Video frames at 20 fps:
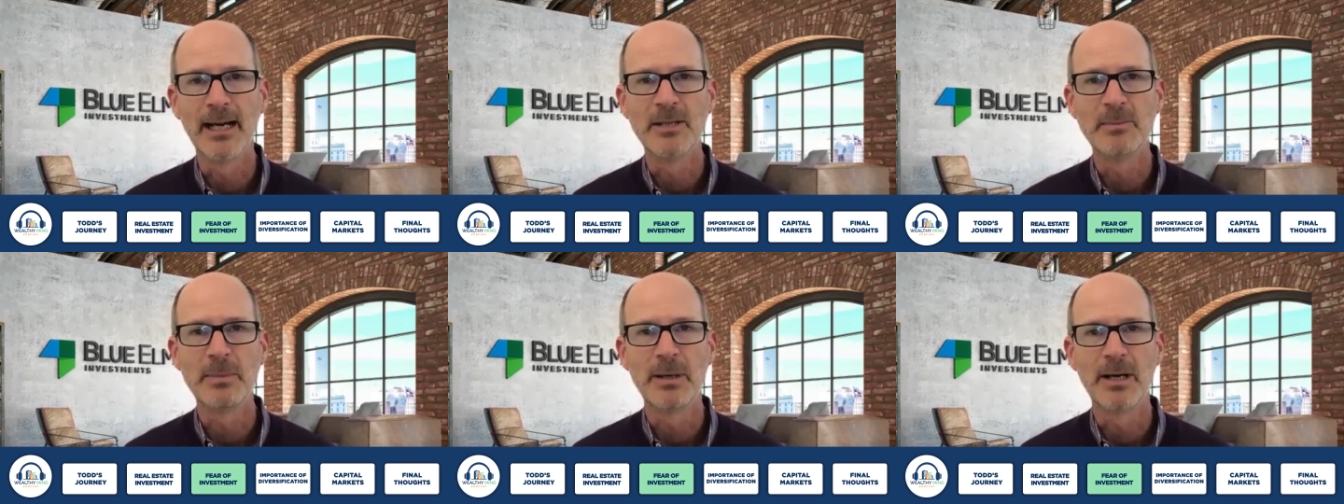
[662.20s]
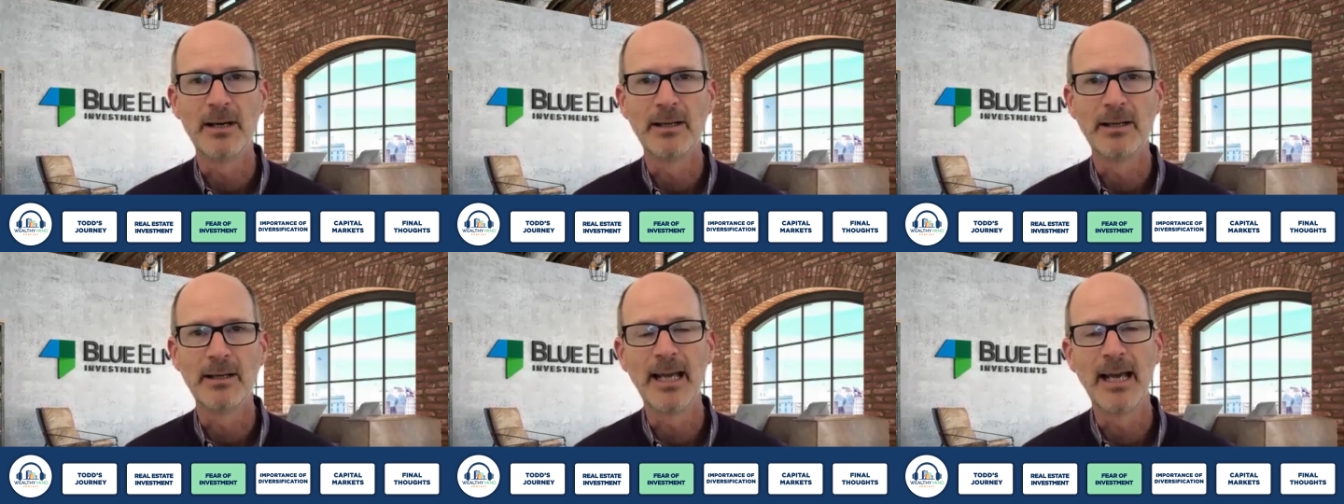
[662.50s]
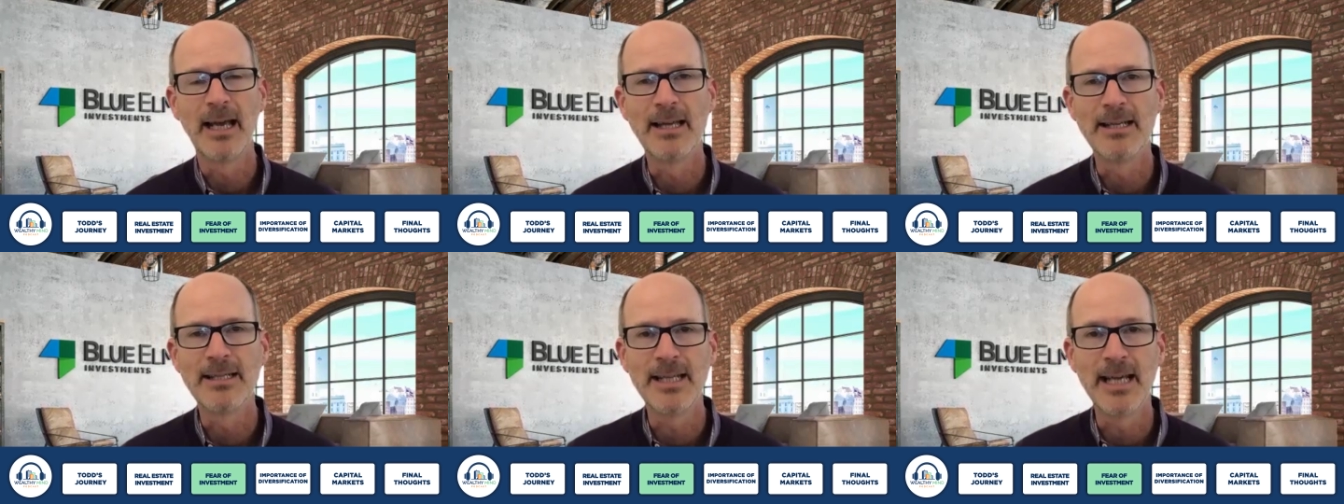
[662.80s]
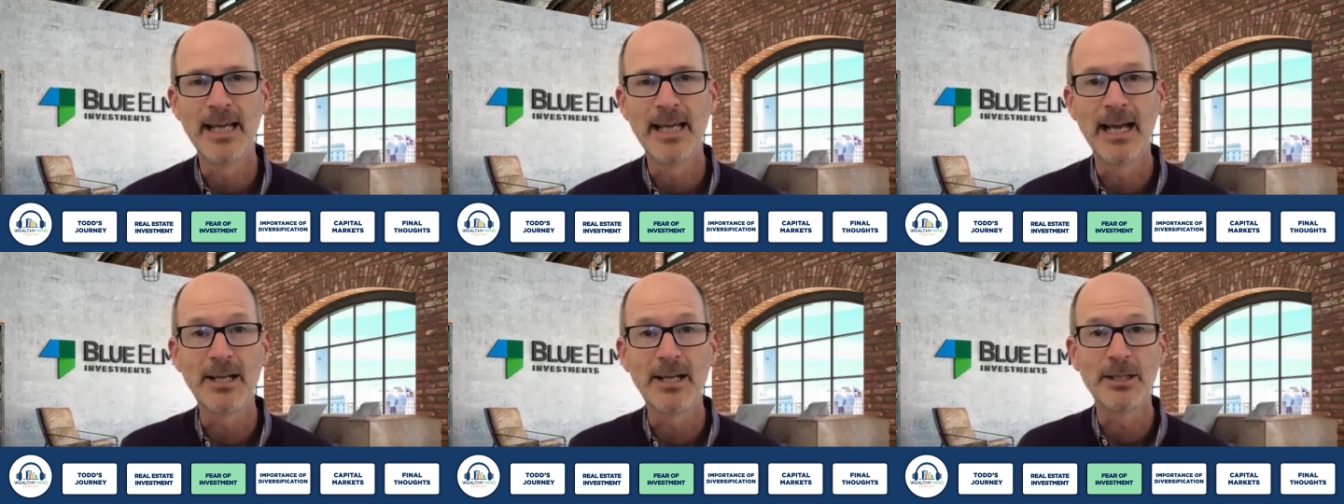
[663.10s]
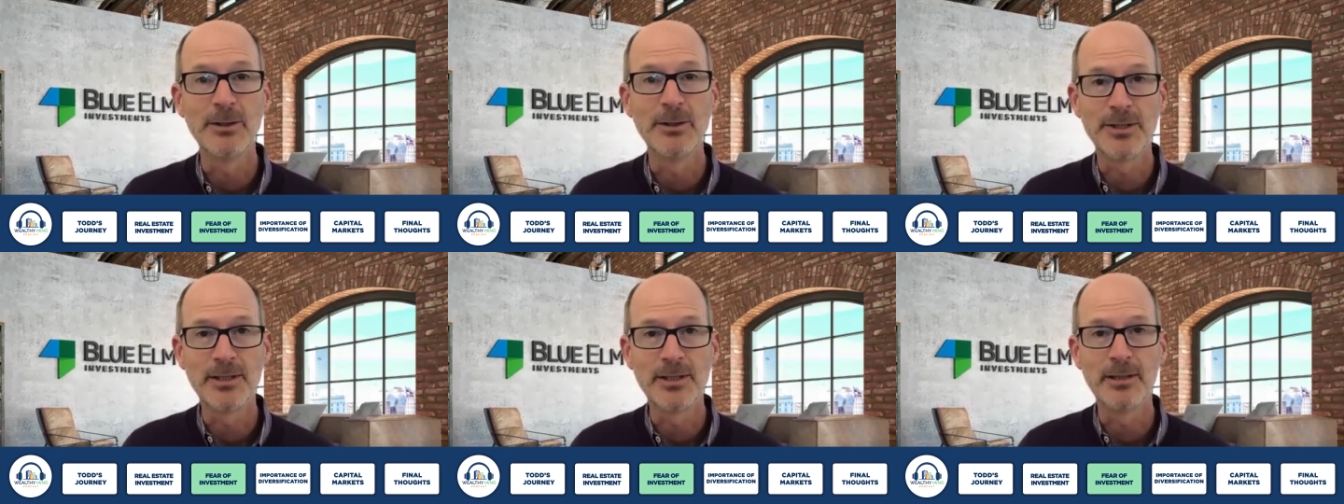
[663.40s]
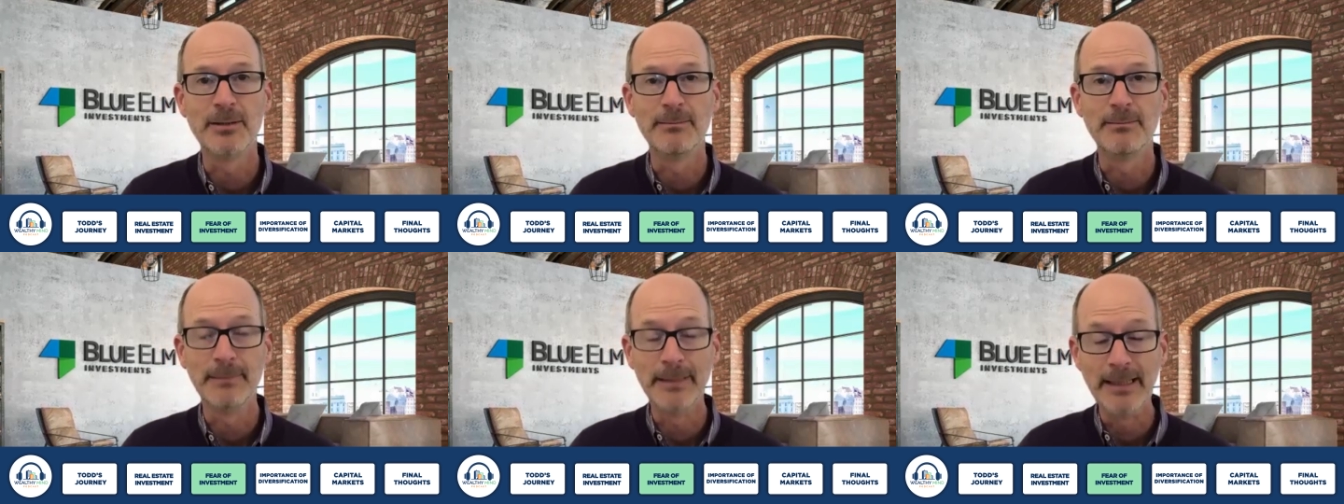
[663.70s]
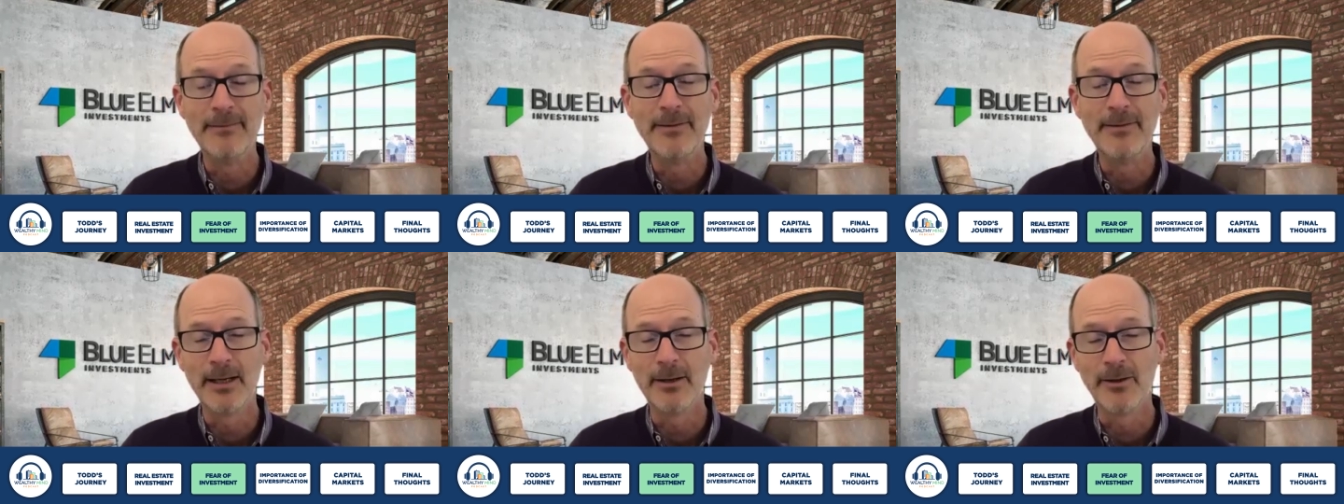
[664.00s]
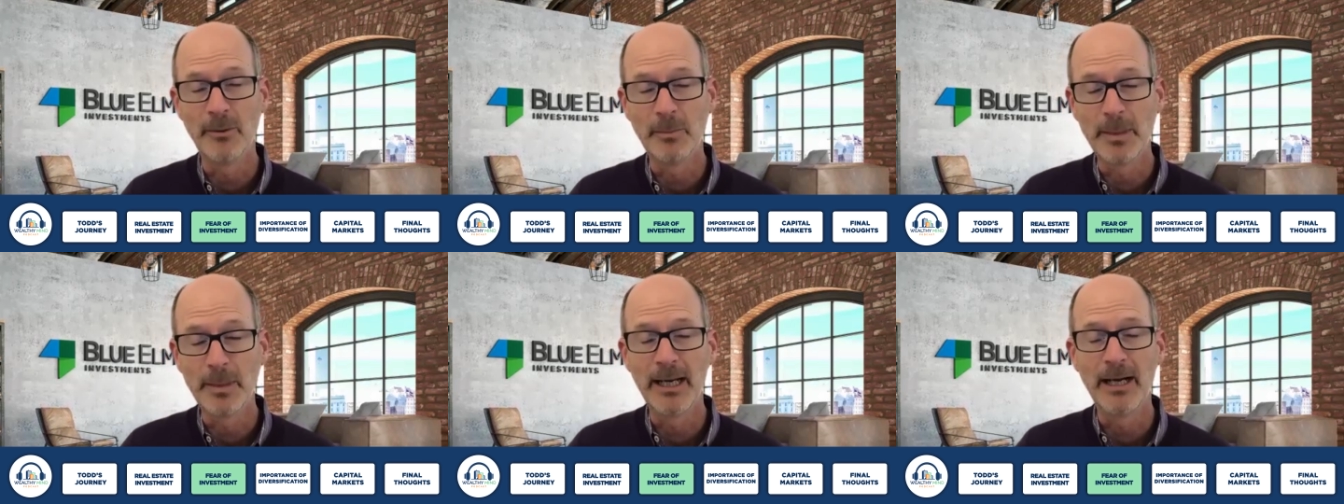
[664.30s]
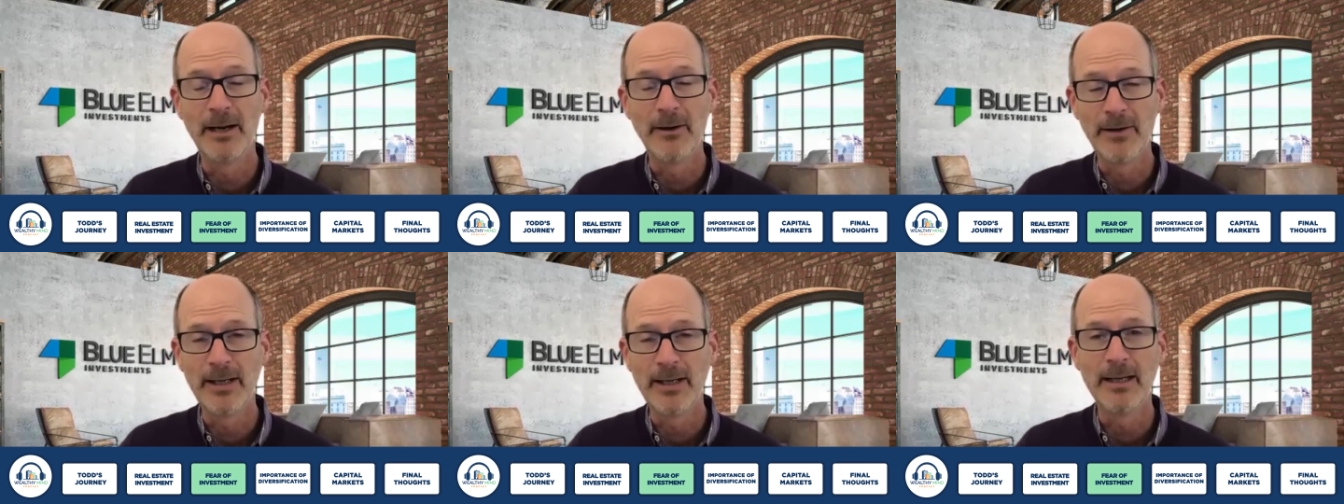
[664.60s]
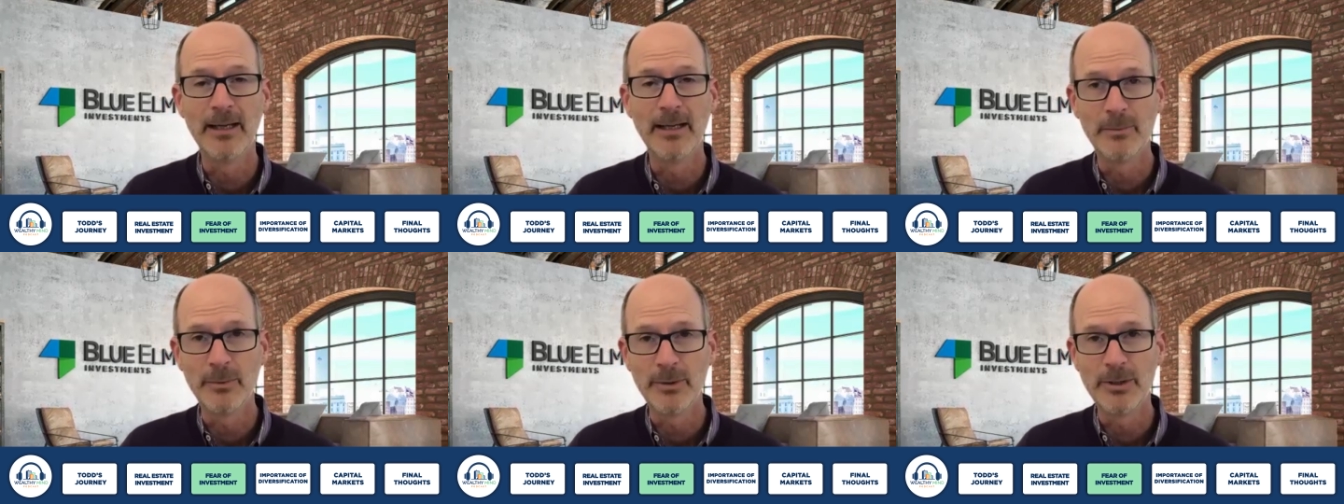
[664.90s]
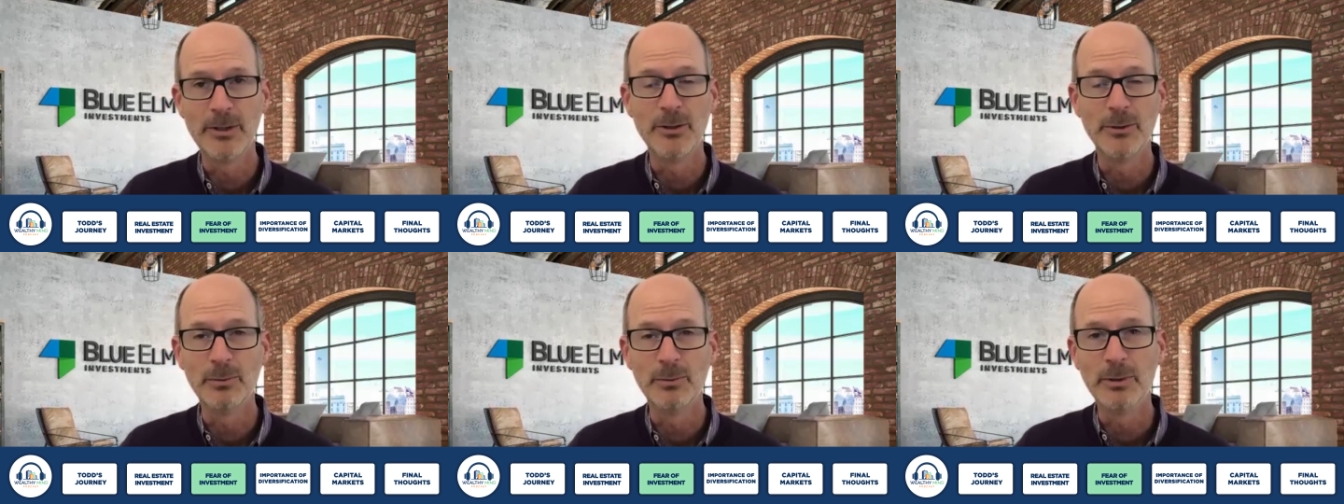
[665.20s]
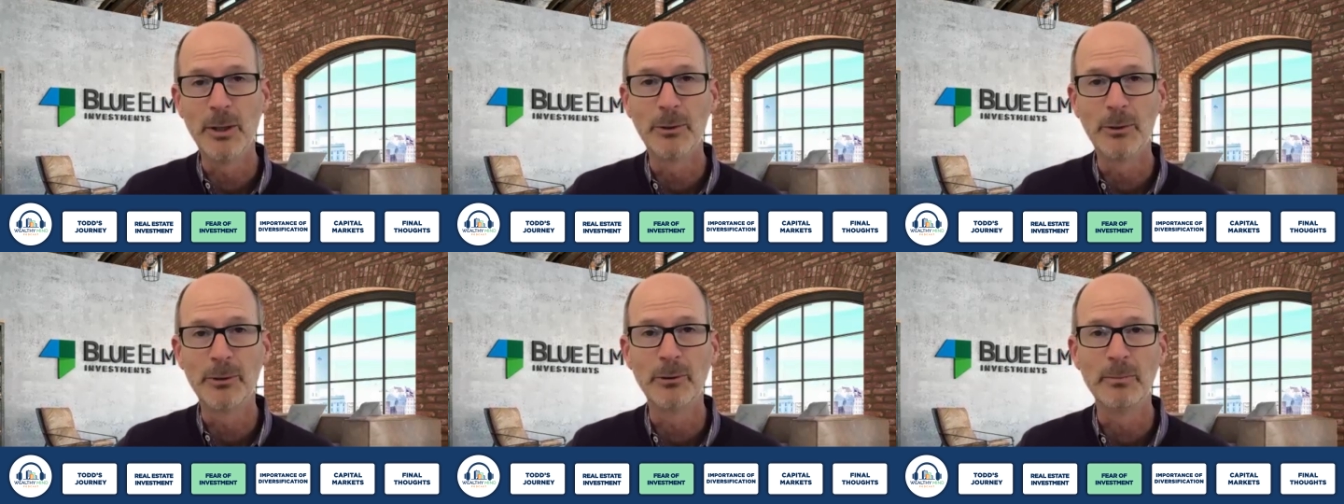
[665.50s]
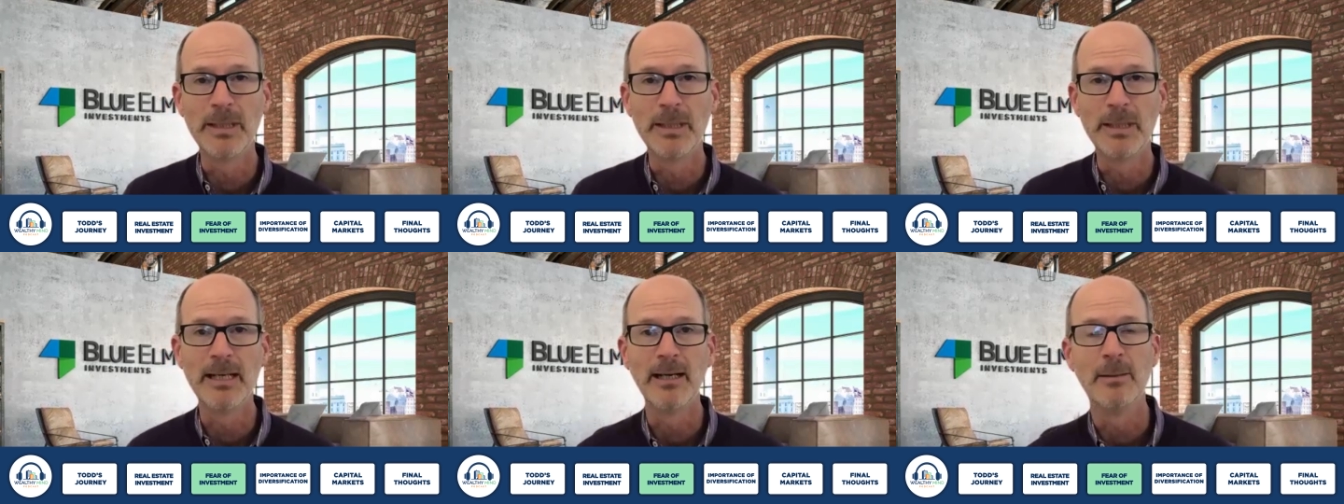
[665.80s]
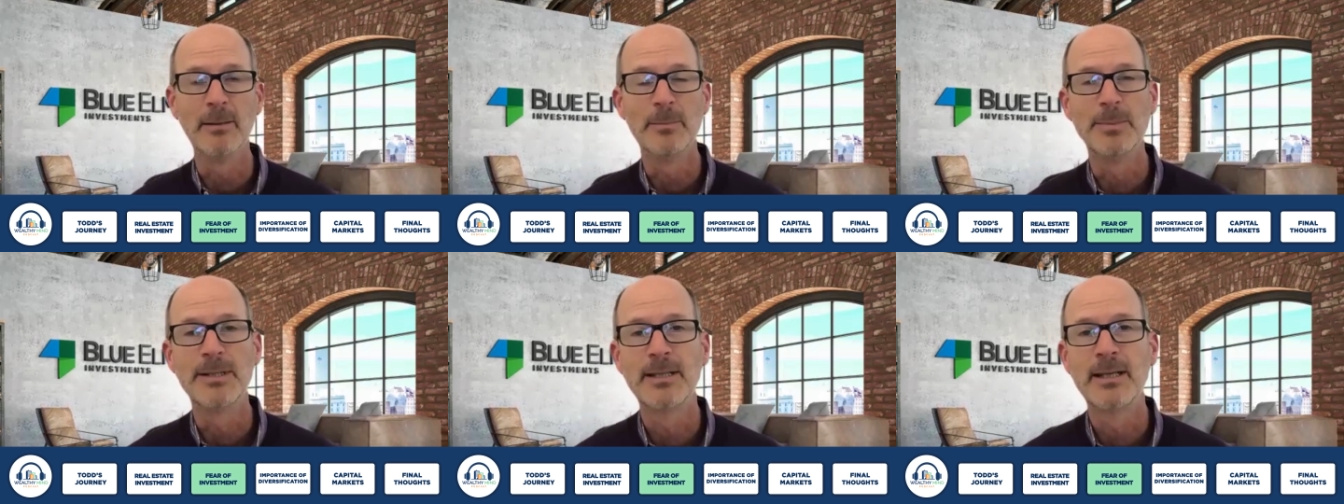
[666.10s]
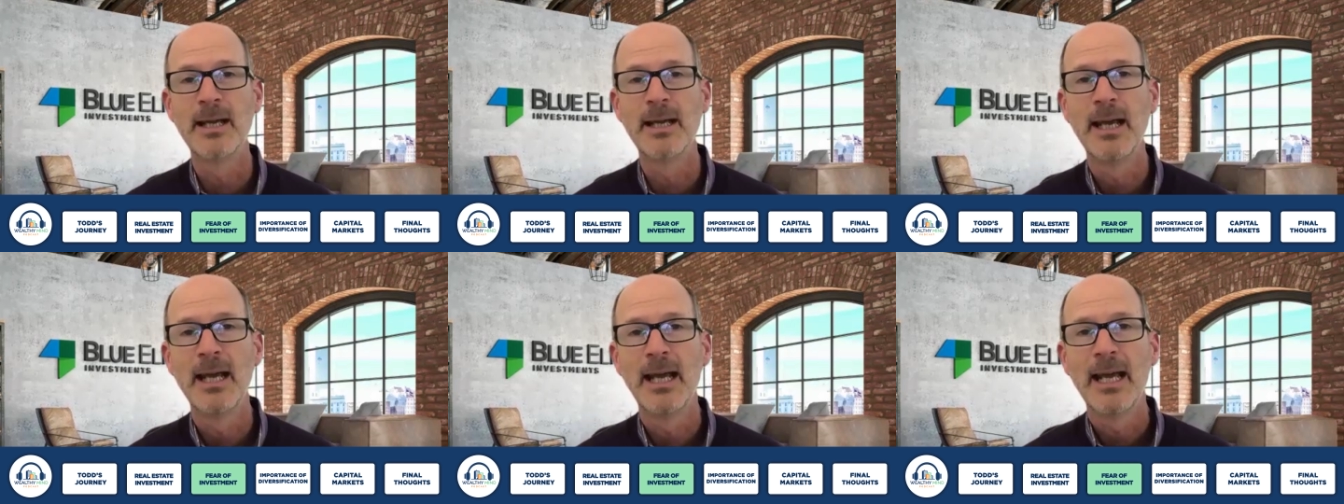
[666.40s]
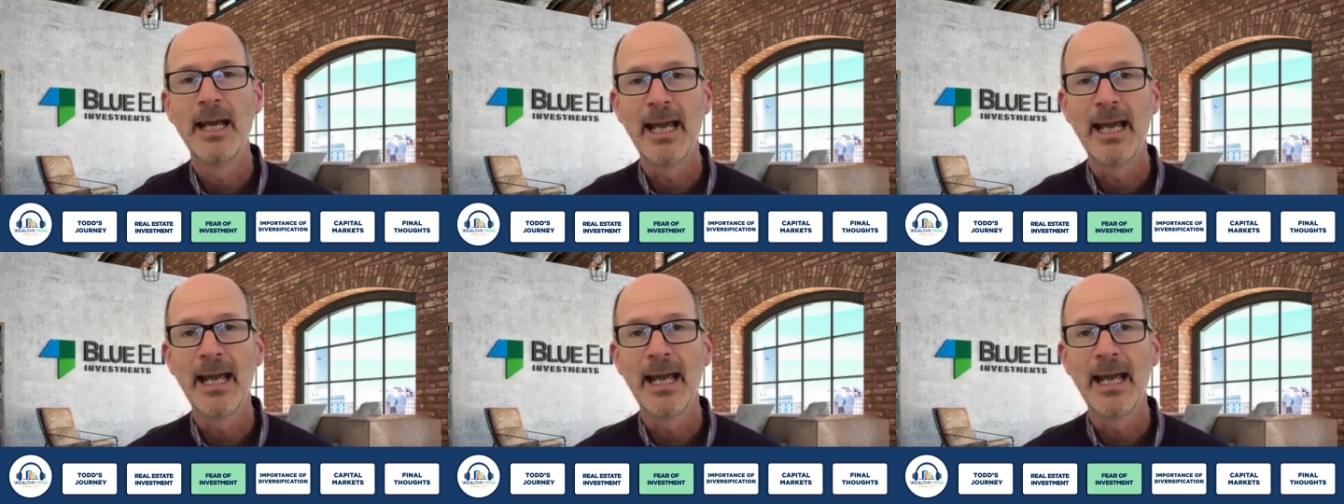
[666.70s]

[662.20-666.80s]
Guys podcast. They actually used to live here in the Bay Area and would do local meetups.